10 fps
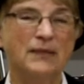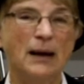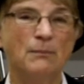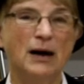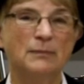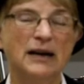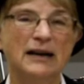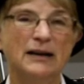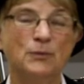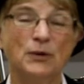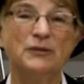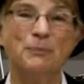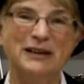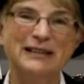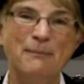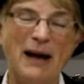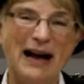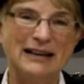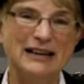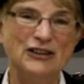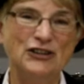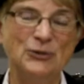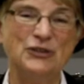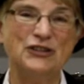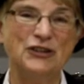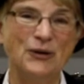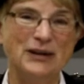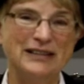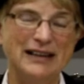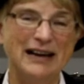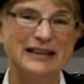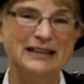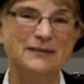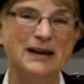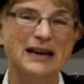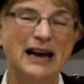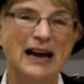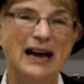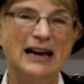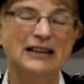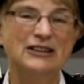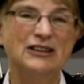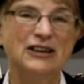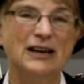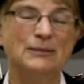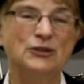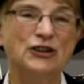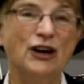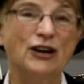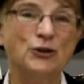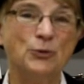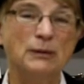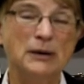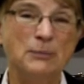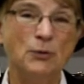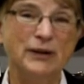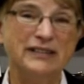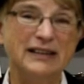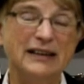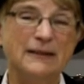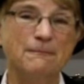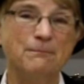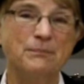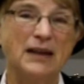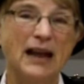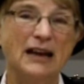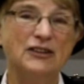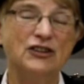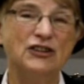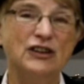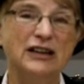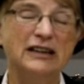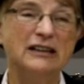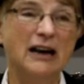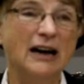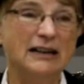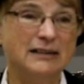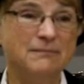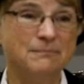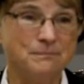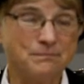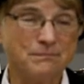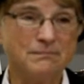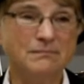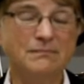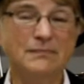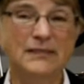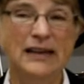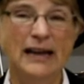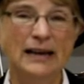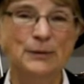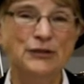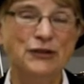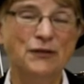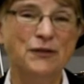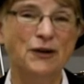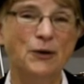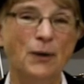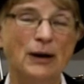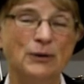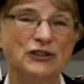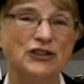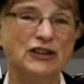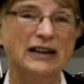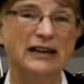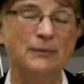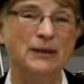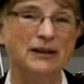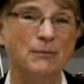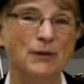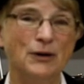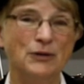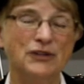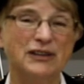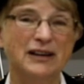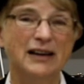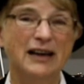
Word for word: that Mama had, was busy packing. She was so excited, and um, she got uremic poisoning, and she died. And I was so far away when she needed me the most.